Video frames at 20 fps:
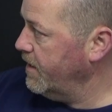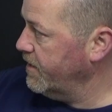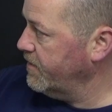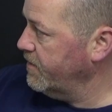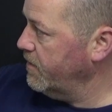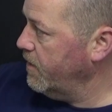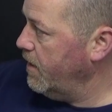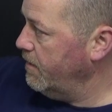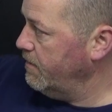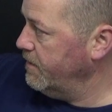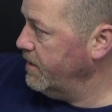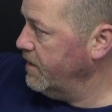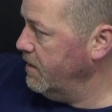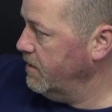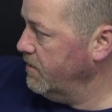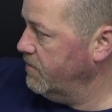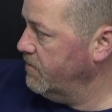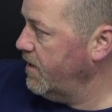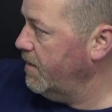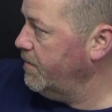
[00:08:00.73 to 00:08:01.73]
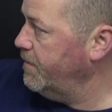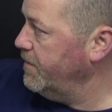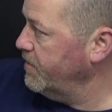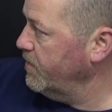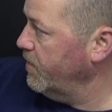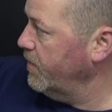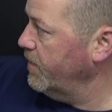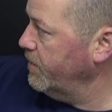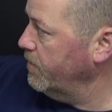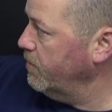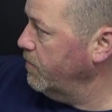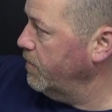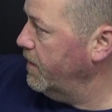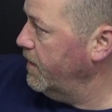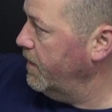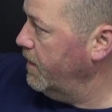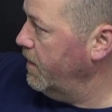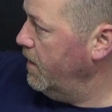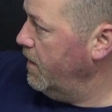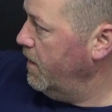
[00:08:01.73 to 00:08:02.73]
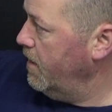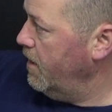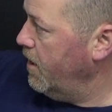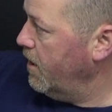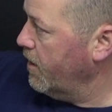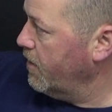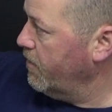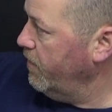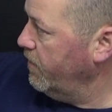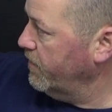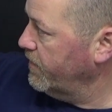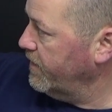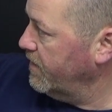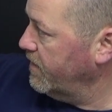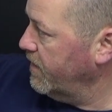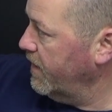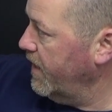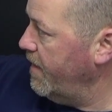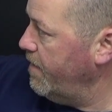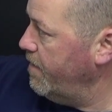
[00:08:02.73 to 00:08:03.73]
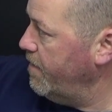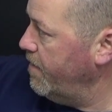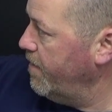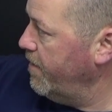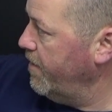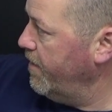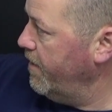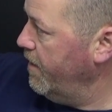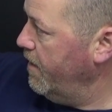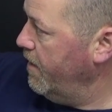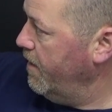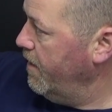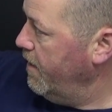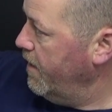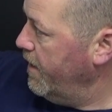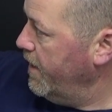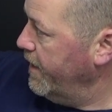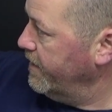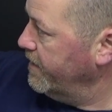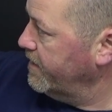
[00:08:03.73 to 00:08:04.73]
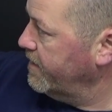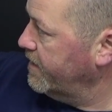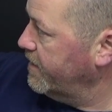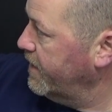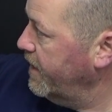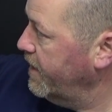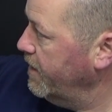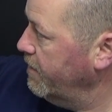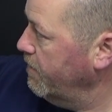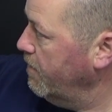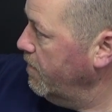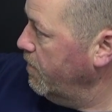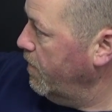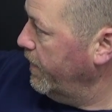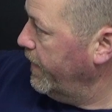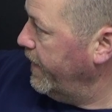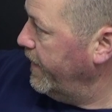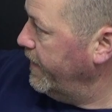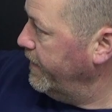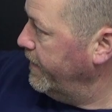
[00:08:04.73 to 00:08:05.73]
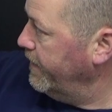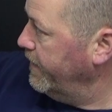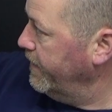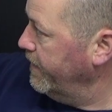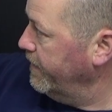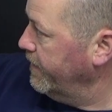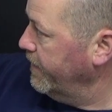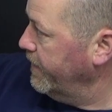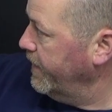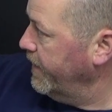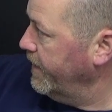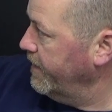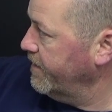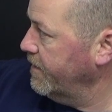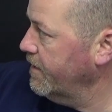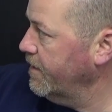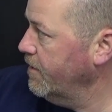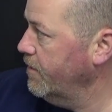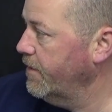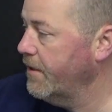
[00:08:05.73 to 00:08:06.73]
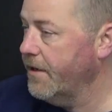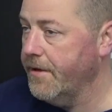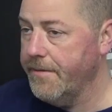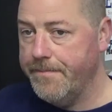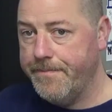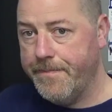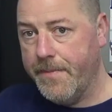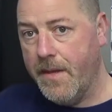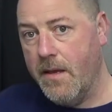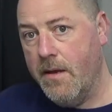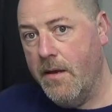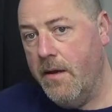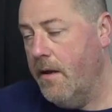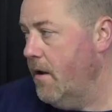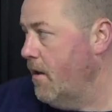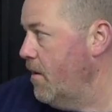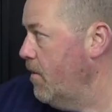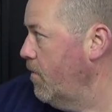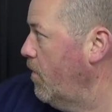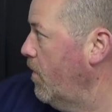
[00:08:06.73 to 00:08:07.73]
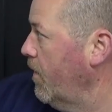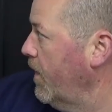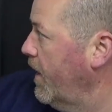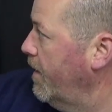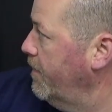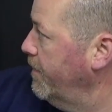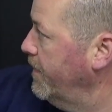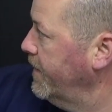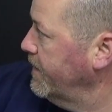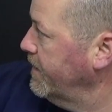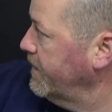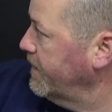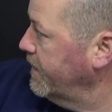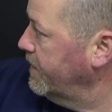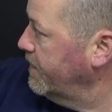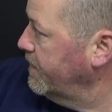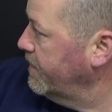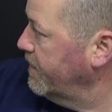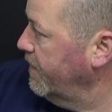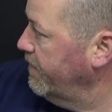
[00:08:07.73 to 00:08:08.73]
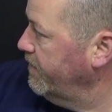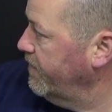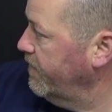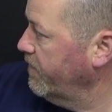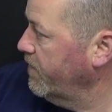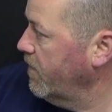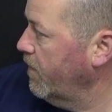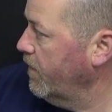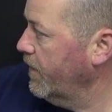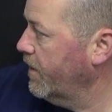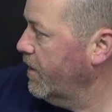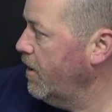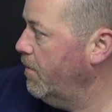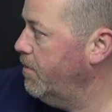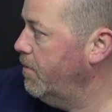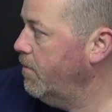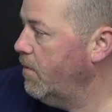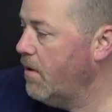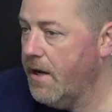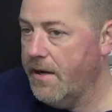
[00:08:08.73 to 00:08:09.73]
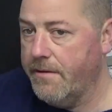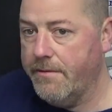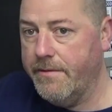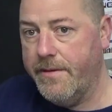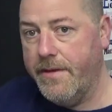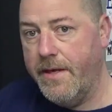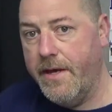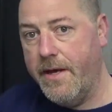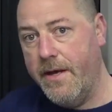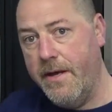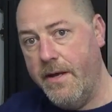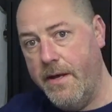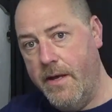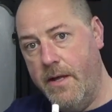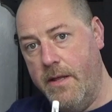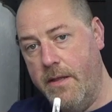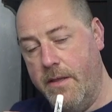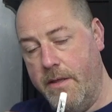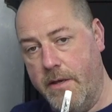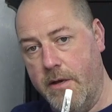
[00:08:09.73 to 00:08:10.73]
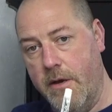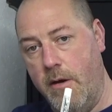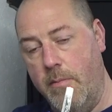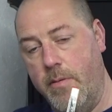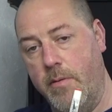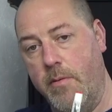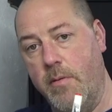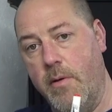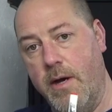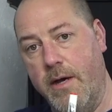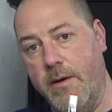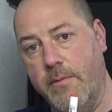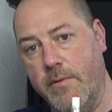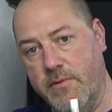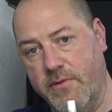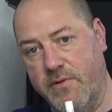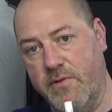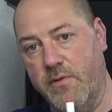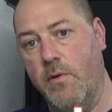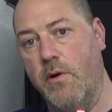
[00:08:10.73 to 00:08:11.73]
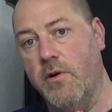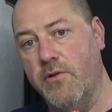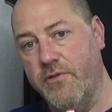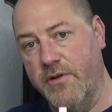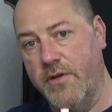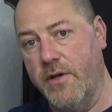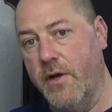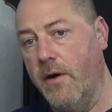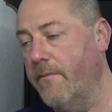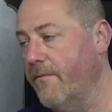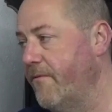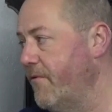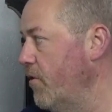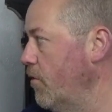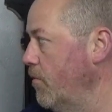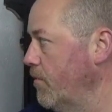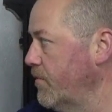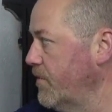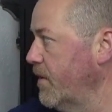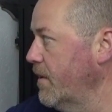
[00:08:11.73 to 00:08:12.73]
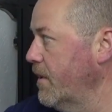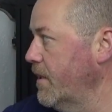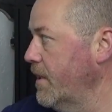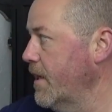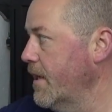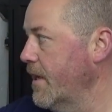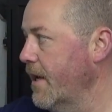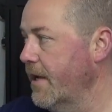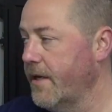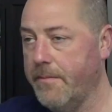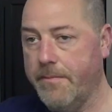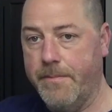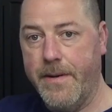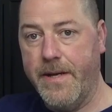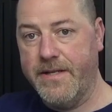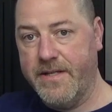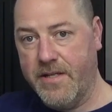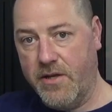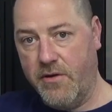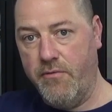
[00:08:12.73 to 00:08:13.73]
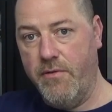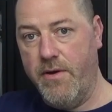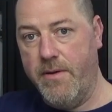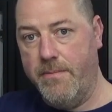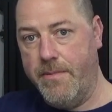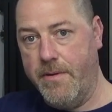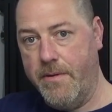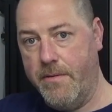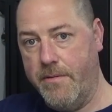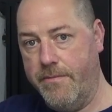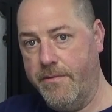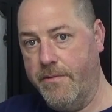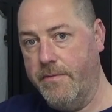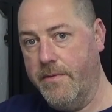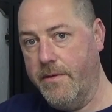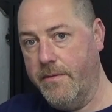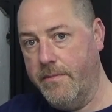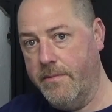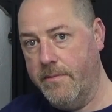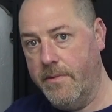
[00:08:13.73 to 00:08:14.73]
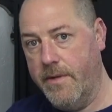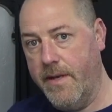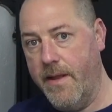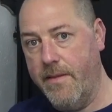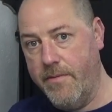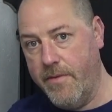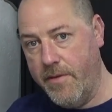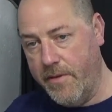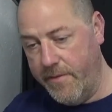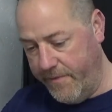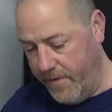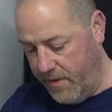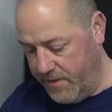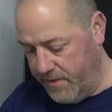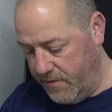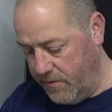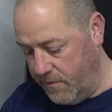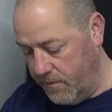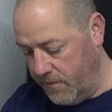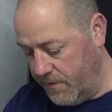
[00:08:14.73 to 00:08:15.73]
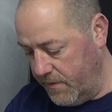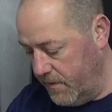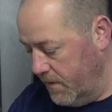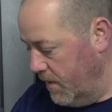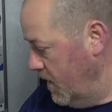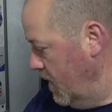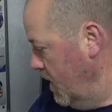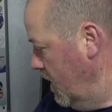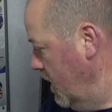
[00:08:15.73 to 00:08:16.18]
that's not only trapezoidal but across its length it's thinner at one end than it is at the other. What that means is if you've got the copper wire in there, the copper wire will squash and conform so that you get a better grip through the length of the vise jaws.